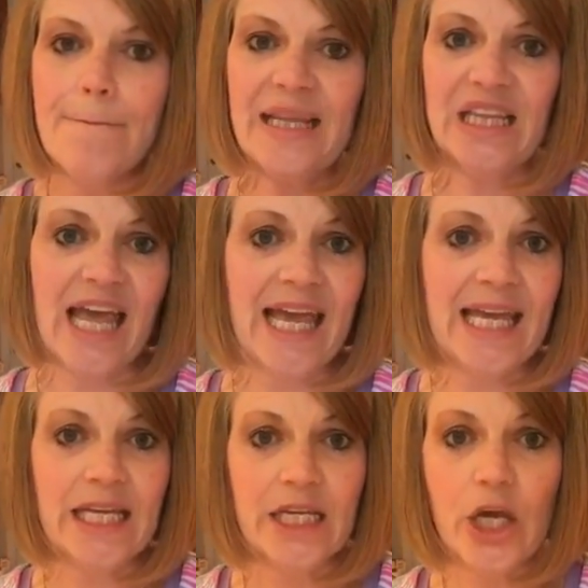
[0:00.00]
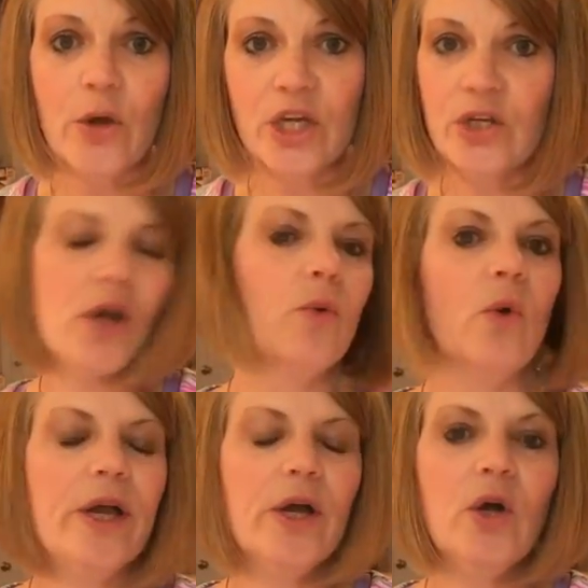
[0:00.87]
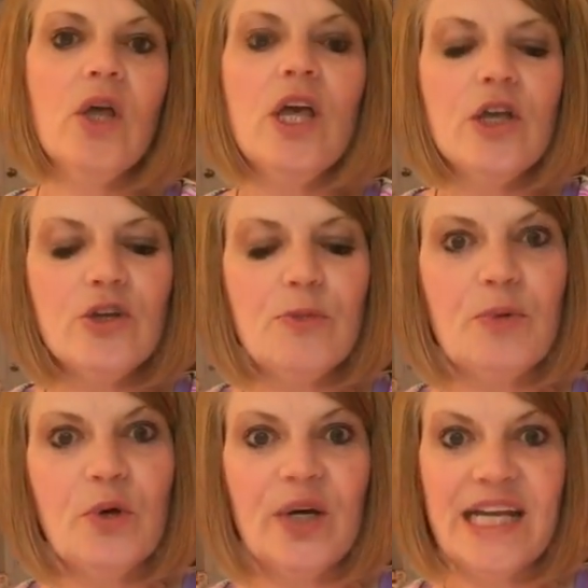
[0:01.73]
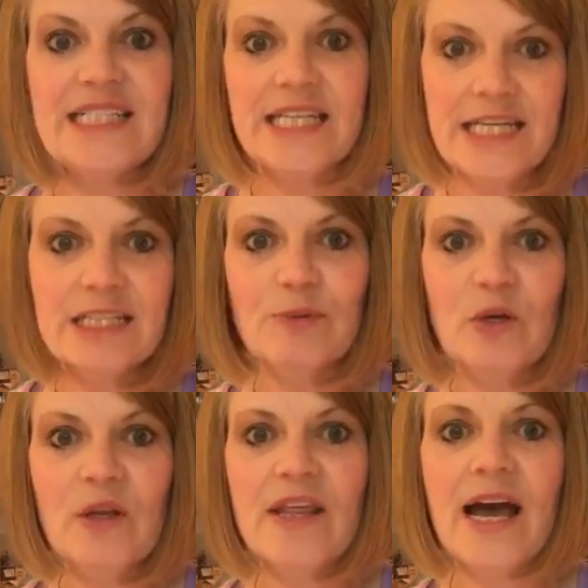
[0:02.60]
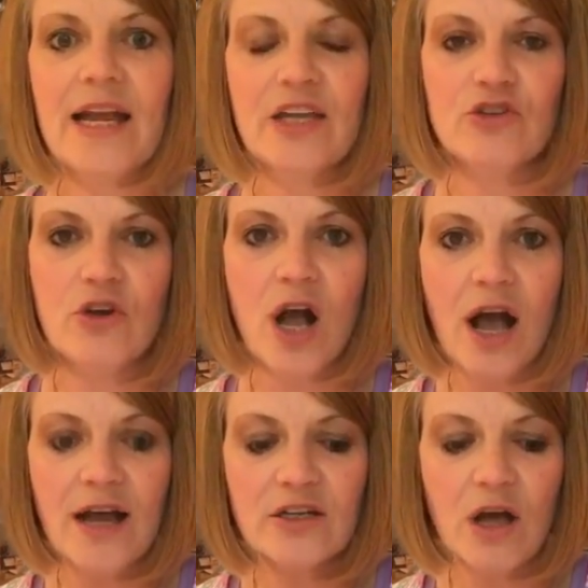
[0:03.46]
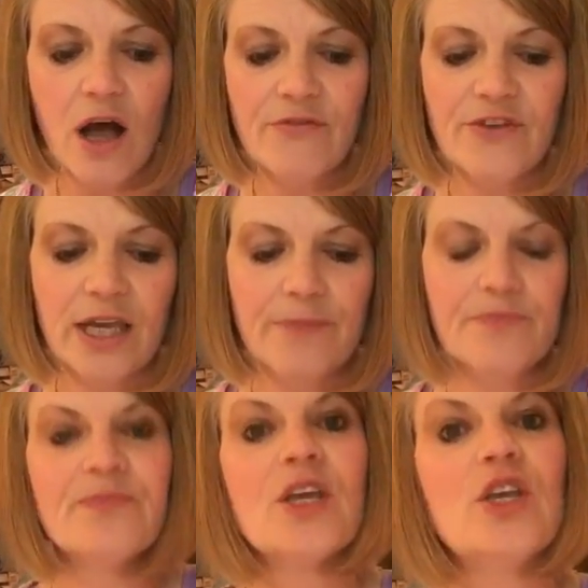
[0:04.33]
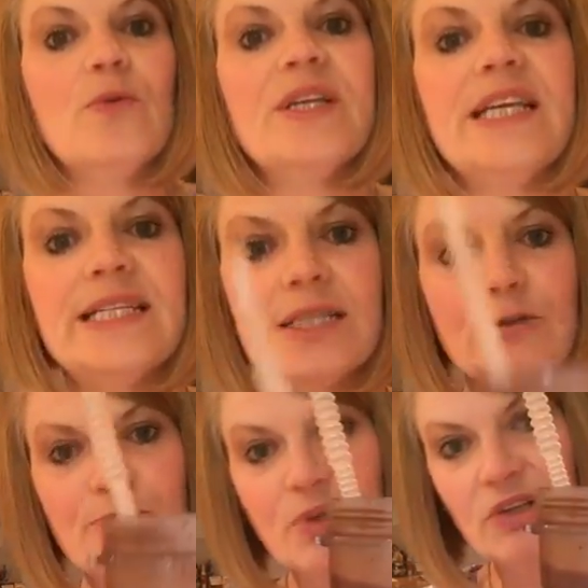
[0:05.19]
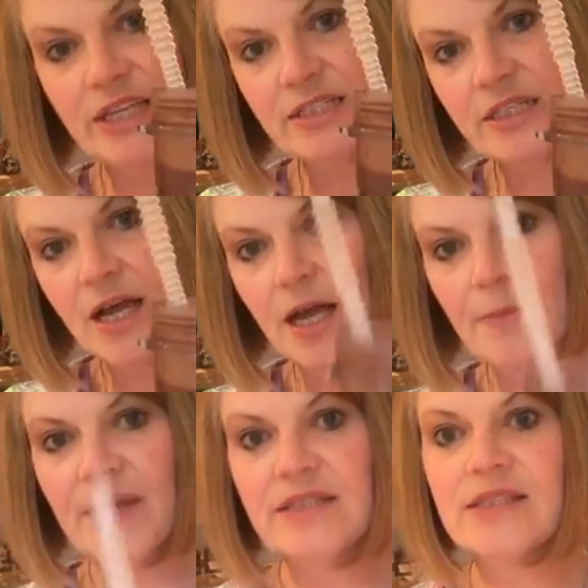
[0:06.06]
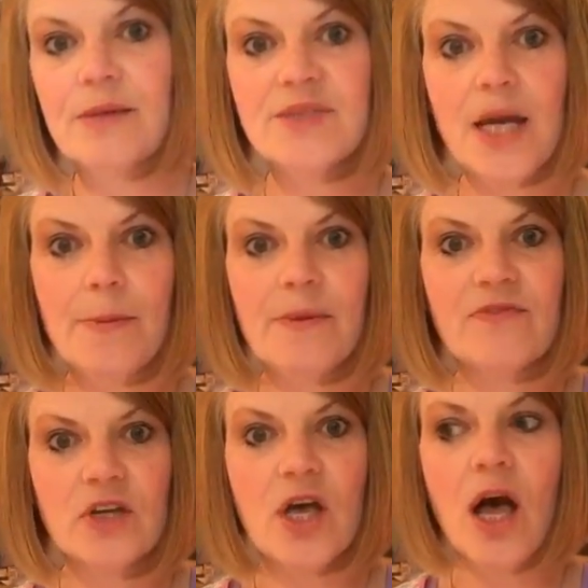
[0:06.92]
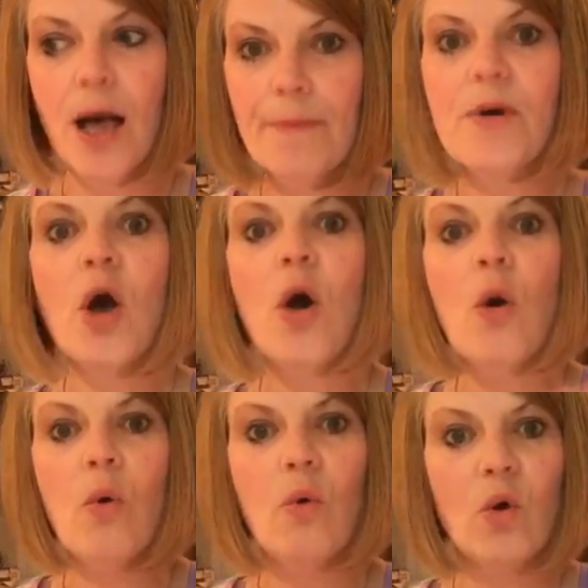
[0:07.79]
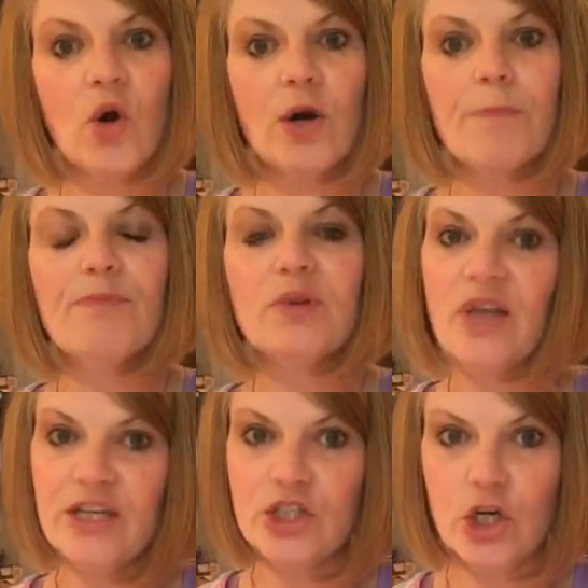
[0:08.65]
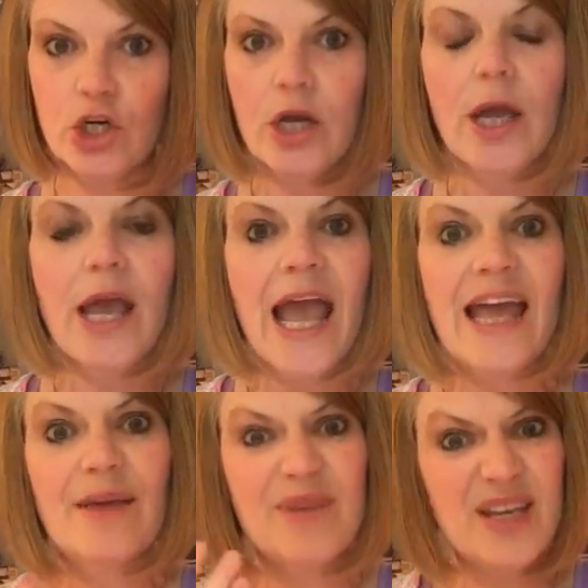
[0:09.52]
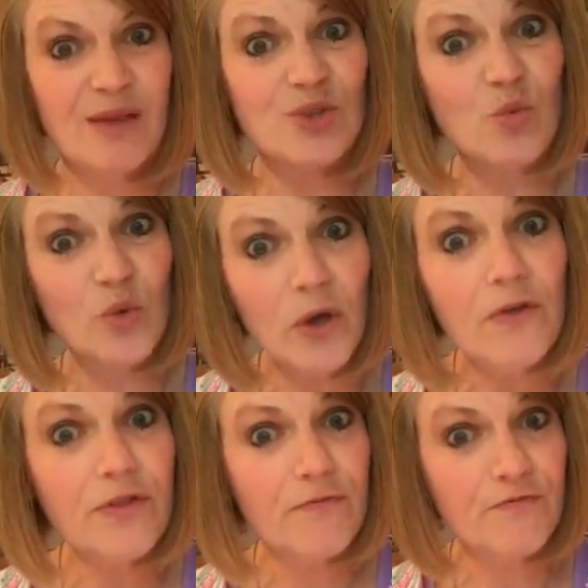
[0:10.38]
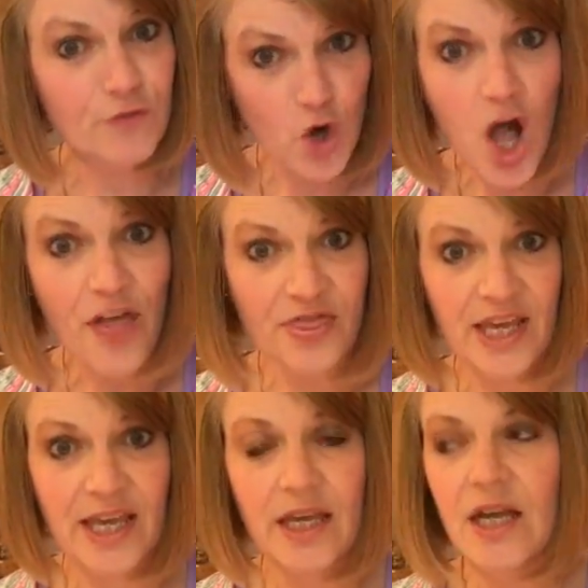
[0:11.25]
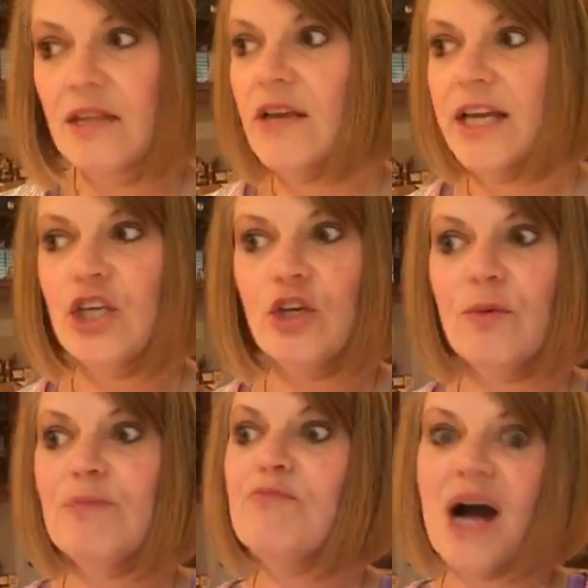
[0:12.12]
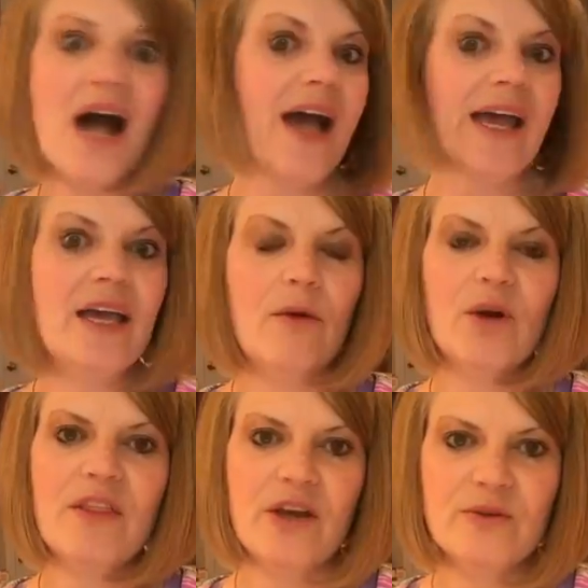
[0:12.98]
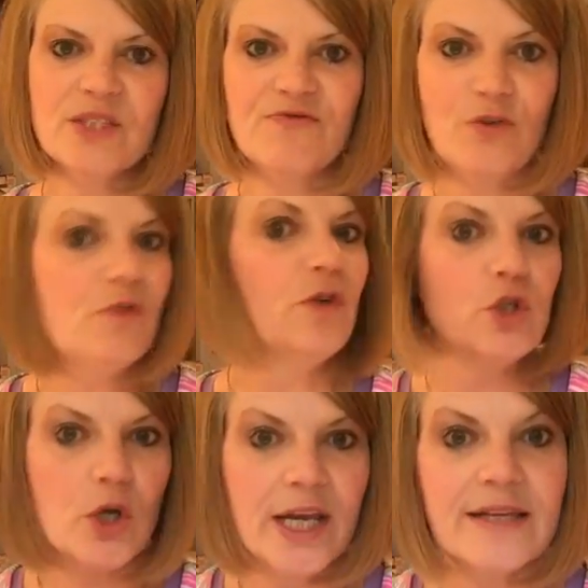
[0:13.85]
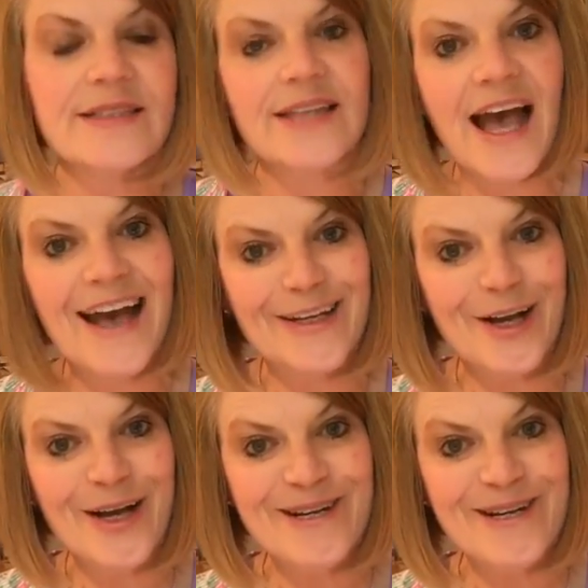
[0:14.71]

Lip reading: plain coconut oil, you put a teaspoon of that in your hot coffee. You would need to blend it up in some type of cup or blender, and it becomes real frothy, like you would buy one of those foo-foo drinks at